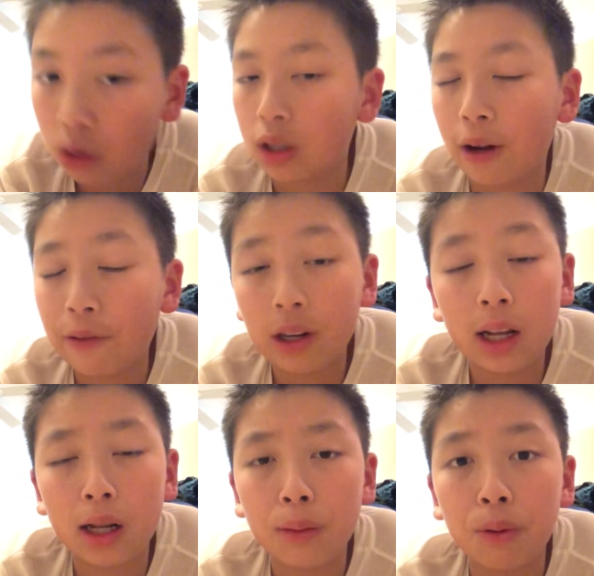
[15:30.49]

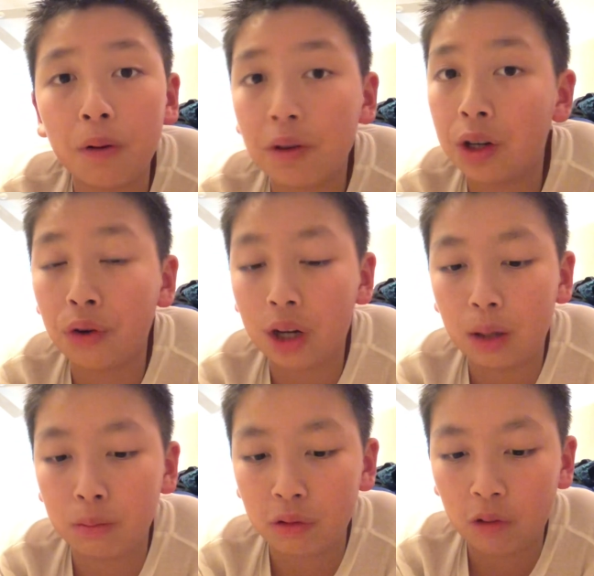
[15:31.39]
definitely put video
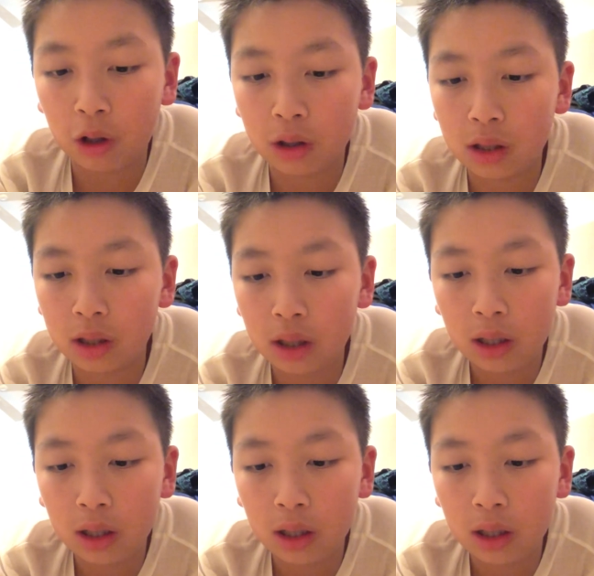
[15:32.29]
games first.